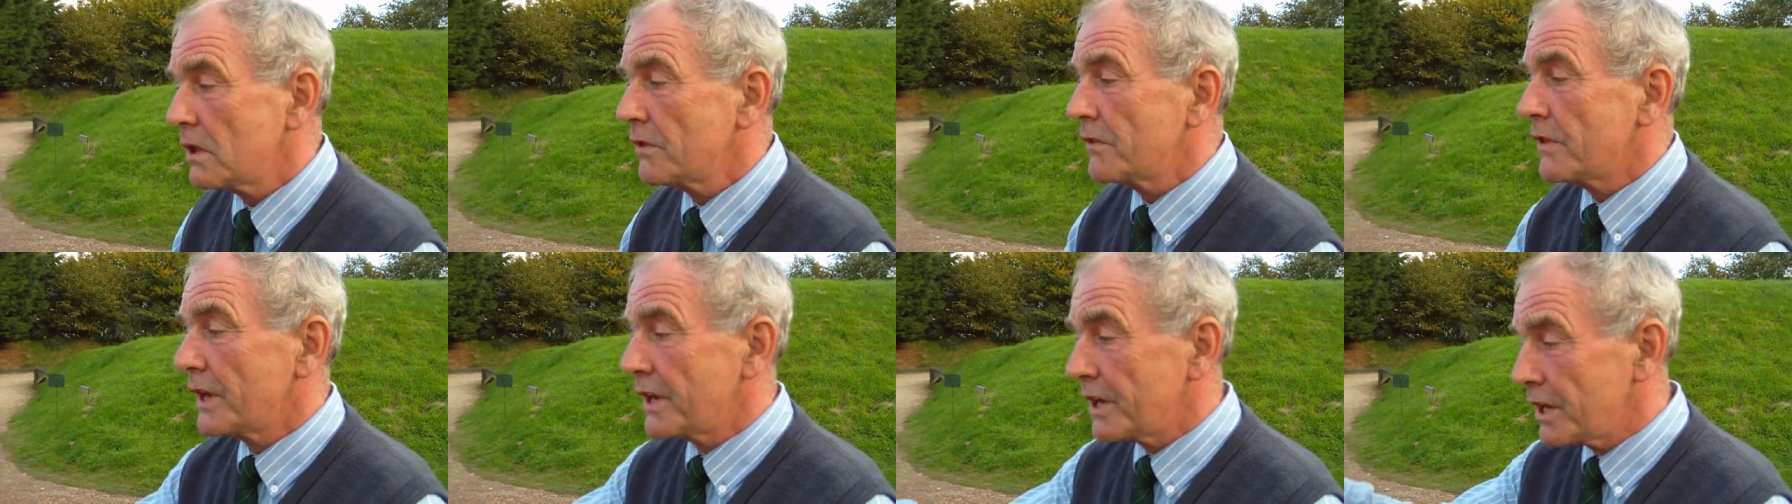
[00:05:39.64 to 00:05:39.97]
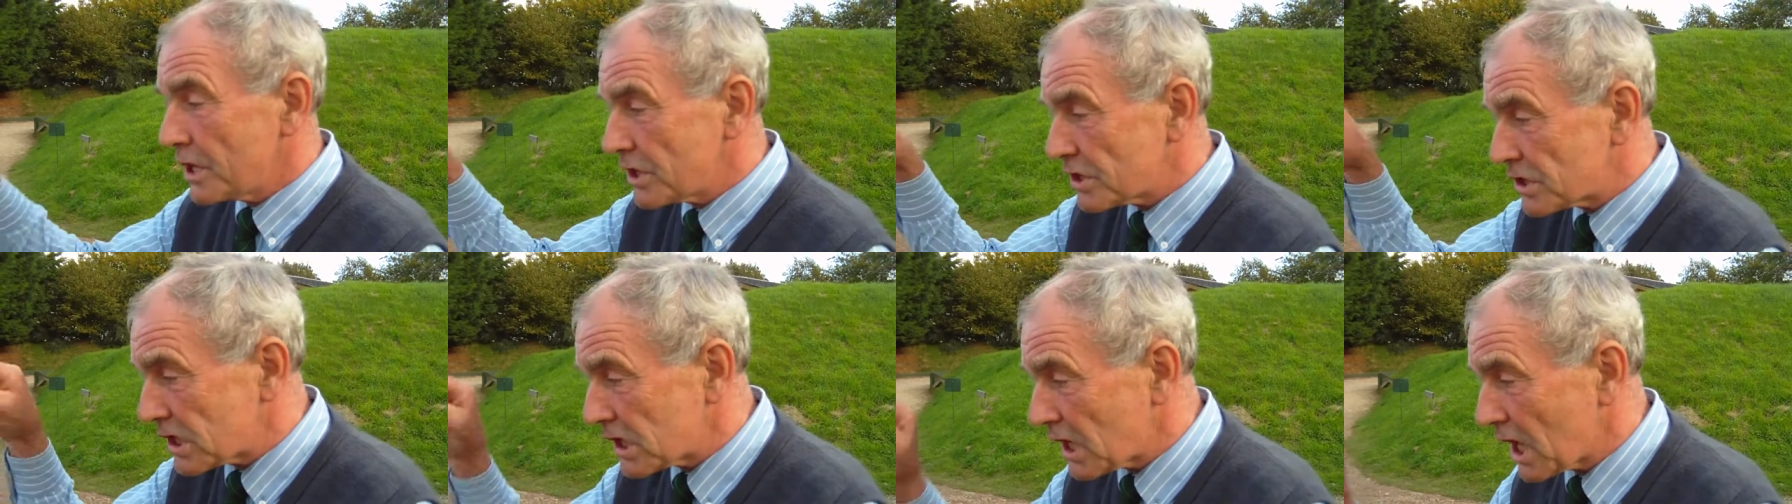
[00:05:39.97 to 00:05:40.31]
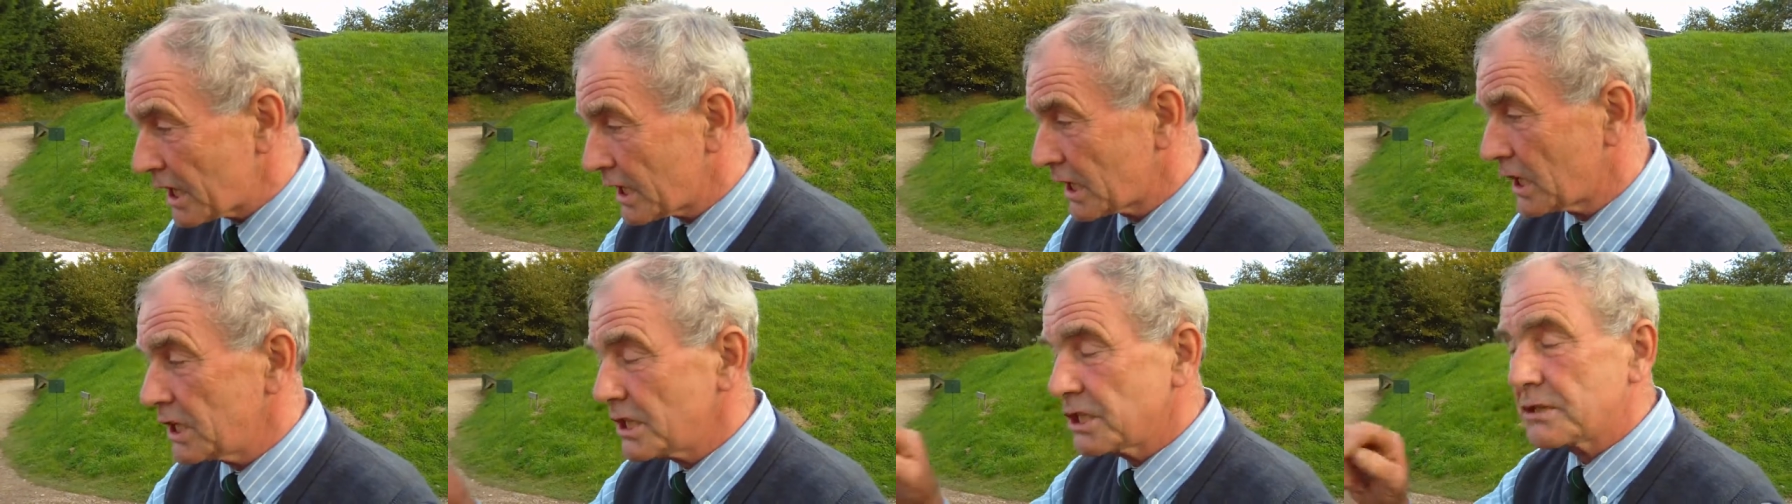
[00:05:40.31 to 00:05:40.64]
then it is
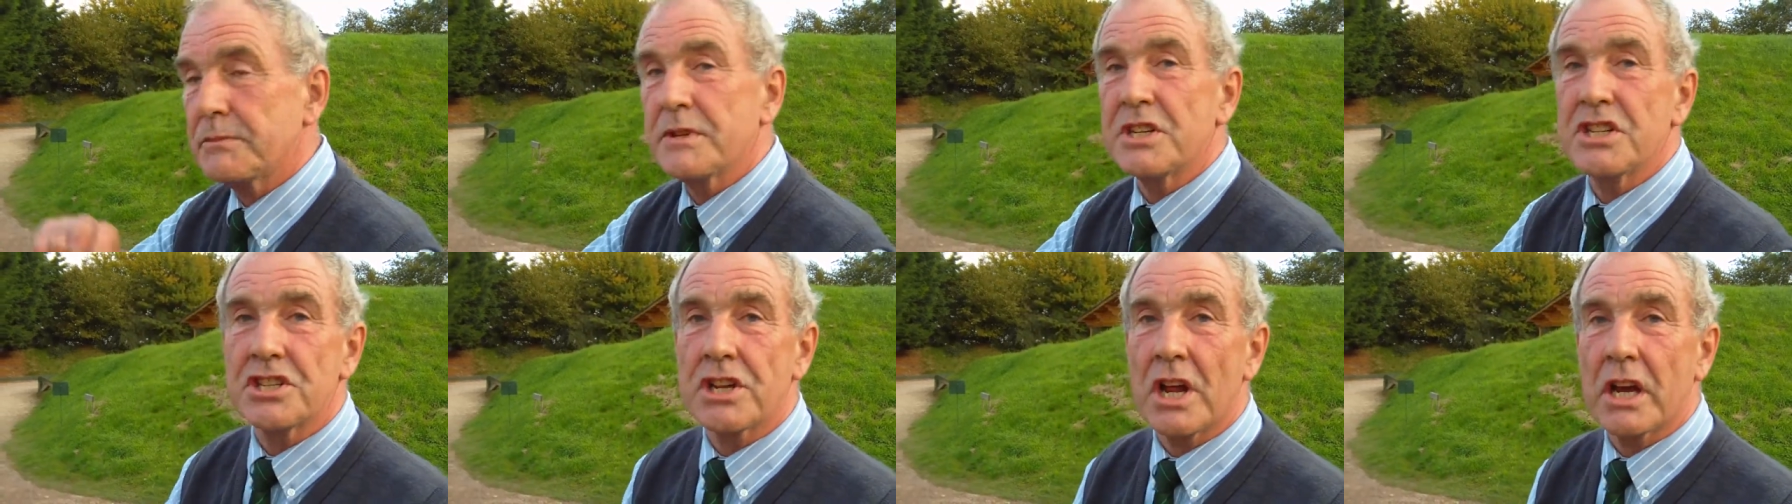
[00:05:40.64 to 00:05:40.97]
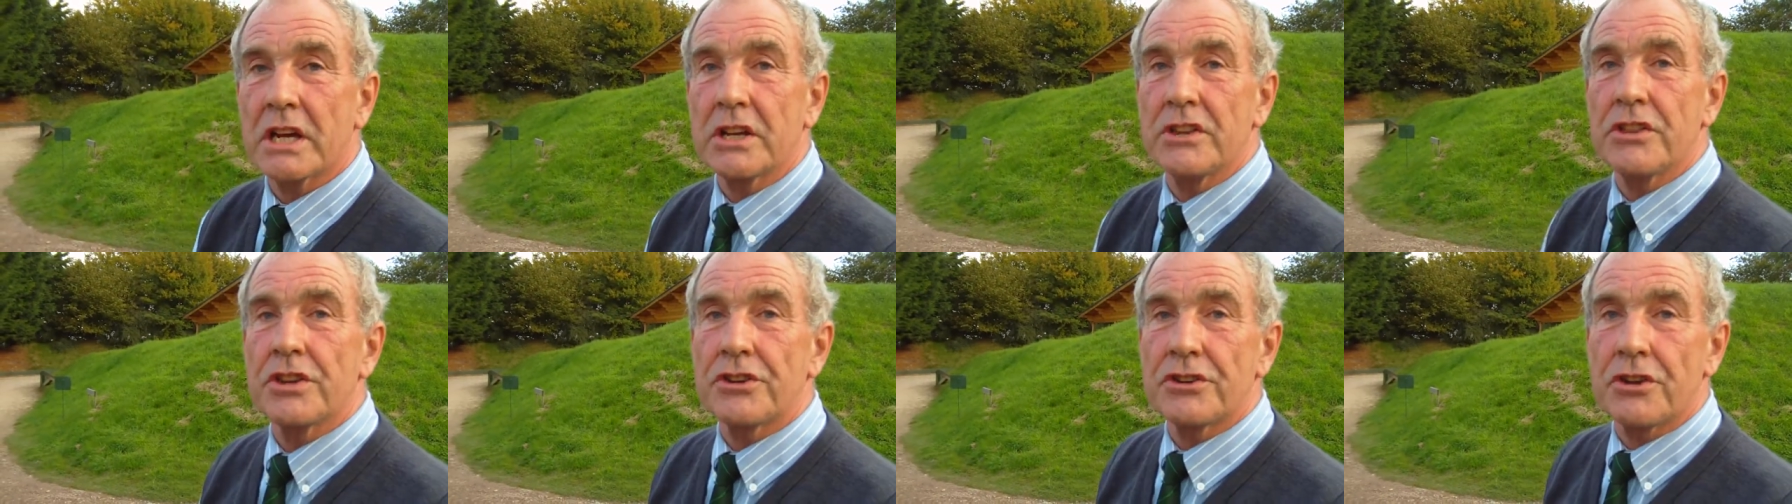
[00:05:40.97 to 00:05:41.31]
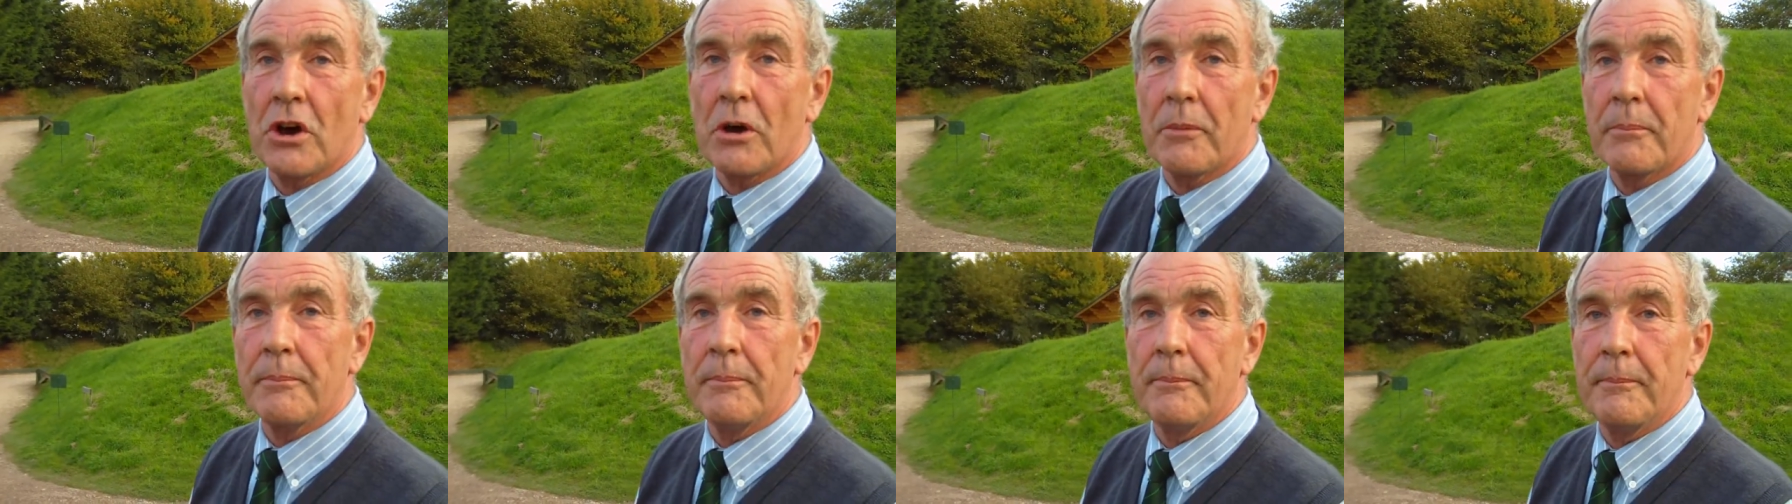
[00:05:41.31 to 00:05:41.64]
likely to be stuck in the
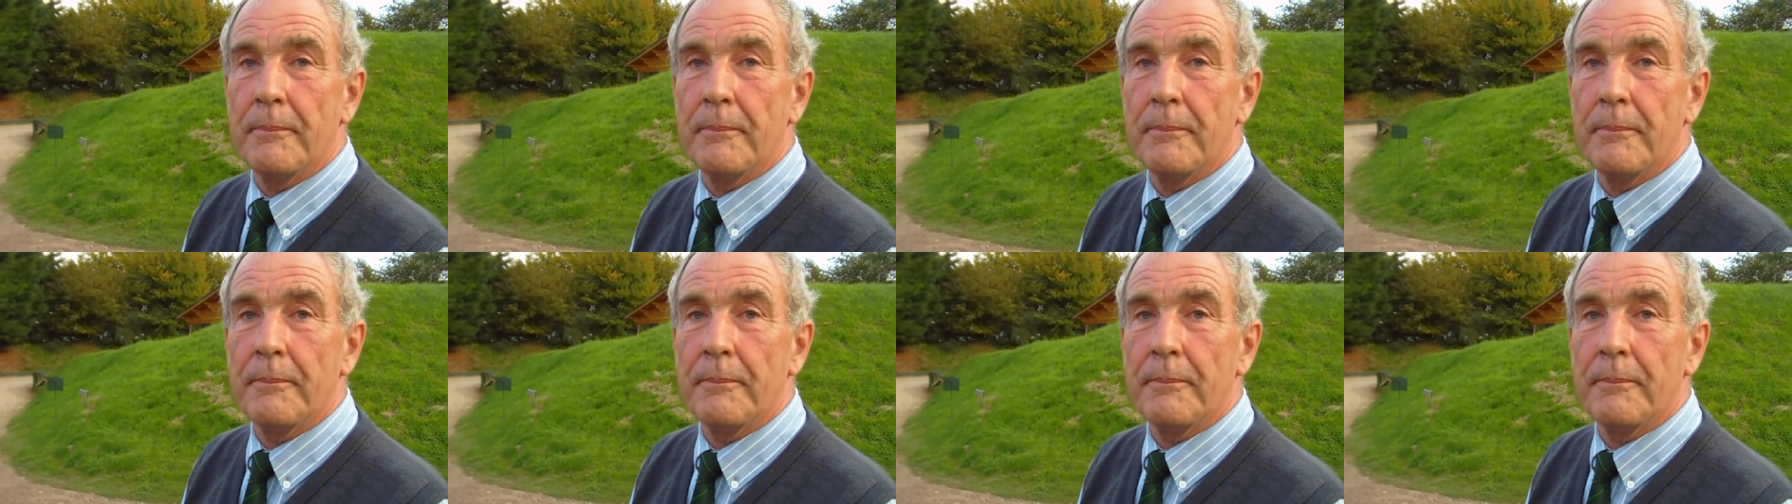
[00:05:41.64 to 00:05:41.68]
top.